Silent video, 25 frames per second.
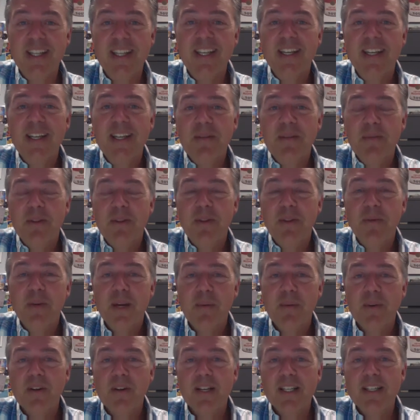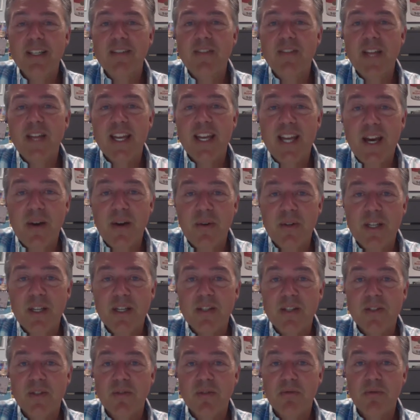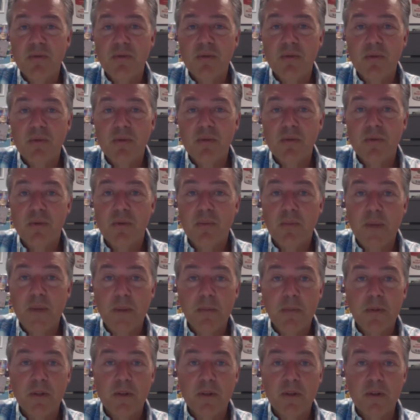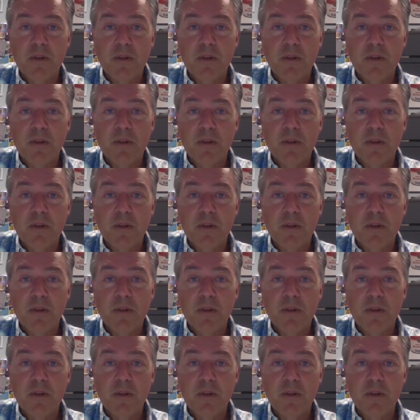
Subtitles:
Yeah. But the way we're going to live that out is through people are going